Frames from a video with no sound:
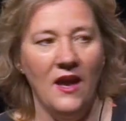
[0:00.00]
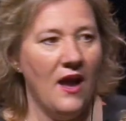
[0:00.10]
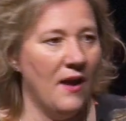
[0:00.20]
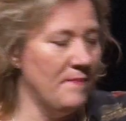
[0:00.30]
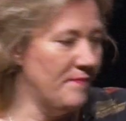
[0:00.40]

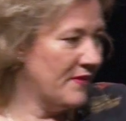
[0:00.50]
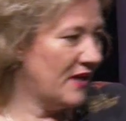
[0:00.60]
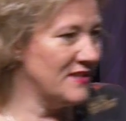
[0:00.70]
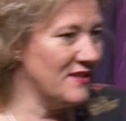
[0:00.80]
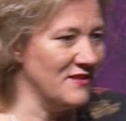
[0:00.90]

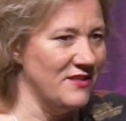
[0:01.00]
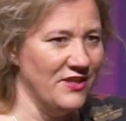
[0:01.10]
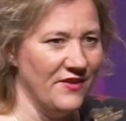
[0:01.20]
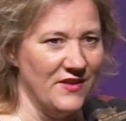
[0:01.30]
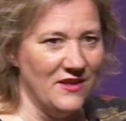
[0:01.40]
I started
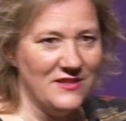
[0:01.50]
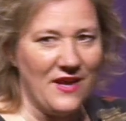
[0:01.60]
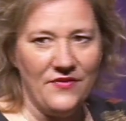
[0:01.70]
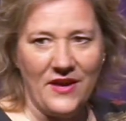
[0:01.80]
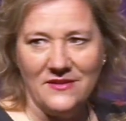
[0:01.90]
doing the
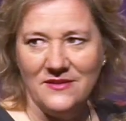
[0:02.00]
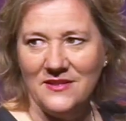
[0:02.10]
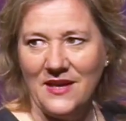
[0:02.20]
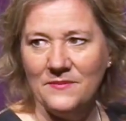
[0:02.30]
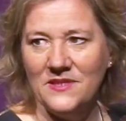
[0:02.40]
10,000
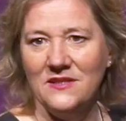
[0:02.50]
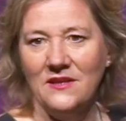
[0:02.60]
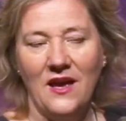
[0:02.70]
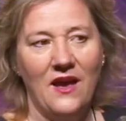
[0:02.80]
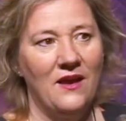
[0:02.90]
steps
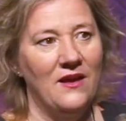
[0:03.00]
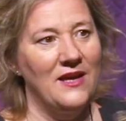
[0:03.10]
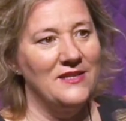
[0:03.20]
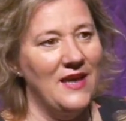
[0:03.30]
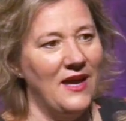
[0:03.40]

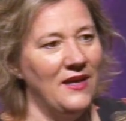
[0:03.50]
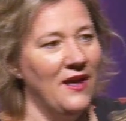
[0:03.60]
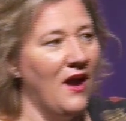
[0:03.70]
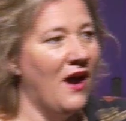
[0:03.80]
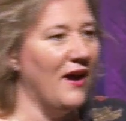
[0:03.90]
a day.
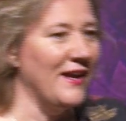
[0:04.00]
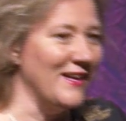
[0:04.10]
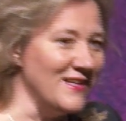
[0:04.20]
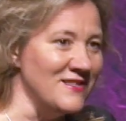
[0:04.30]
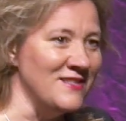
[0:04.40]
I
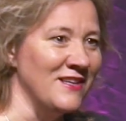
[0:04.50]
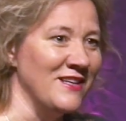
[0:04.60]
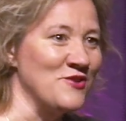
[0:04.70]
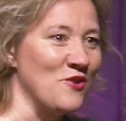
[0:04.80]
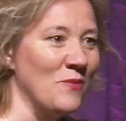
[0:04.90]

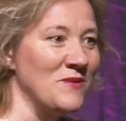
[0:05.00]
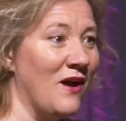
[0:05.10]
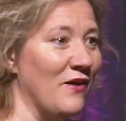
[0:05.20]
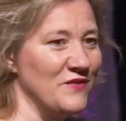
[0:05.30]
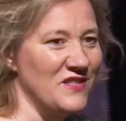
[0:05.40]
instantly dropped
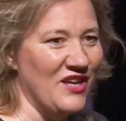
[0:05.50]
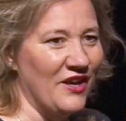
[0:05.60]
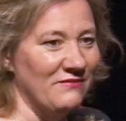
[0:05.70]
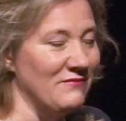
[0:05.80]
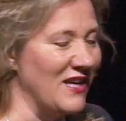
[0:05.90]
half a
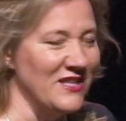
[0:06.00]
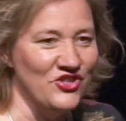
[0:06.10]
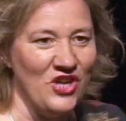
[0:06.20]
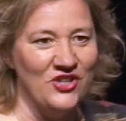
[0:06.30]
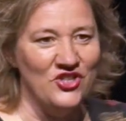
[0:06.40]
stone. I
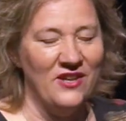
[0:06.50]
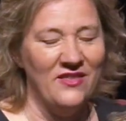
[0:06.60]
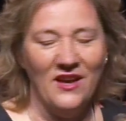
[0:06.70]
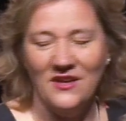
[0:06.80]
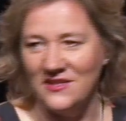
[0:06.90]
didn't change
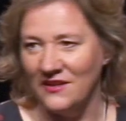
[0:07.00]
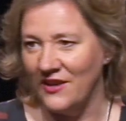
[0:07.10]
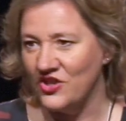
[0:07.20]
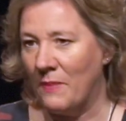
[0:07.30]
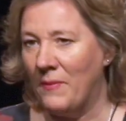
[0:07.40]
anything. I still
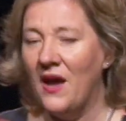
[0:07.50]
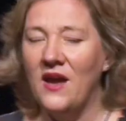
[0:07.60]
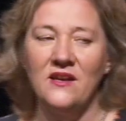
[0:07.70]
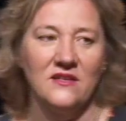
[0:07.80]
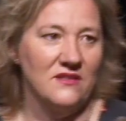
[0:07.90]
like
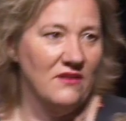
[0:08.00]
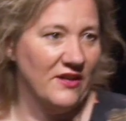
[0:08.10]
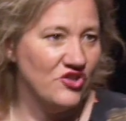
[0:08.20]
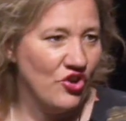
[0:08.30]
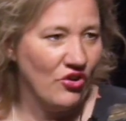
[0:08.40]
champagne. I still
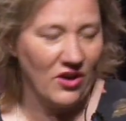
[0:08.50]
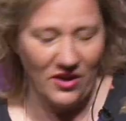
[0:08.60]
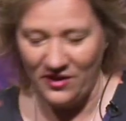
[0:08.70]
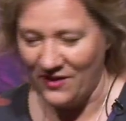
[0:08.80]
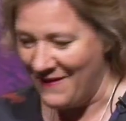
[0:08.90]
like
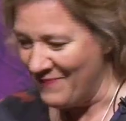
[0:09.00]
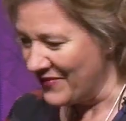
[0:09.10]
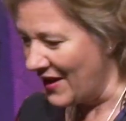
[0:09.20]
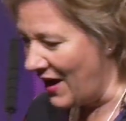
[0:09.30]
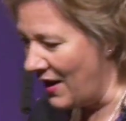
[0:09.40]
chocolate.
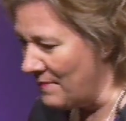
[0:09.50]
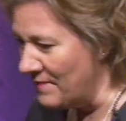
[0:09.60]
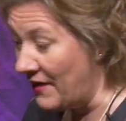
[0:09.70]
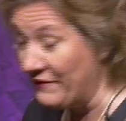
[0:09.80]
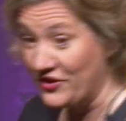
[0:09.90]

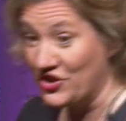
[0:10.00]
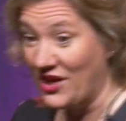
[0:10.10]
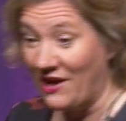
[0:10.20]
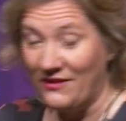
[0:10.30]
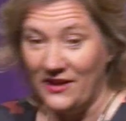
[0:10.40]
I'm
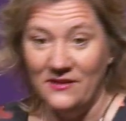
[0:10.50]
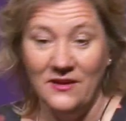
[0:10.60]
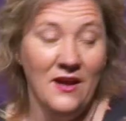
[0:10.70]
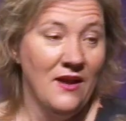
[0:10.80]
vegetarian.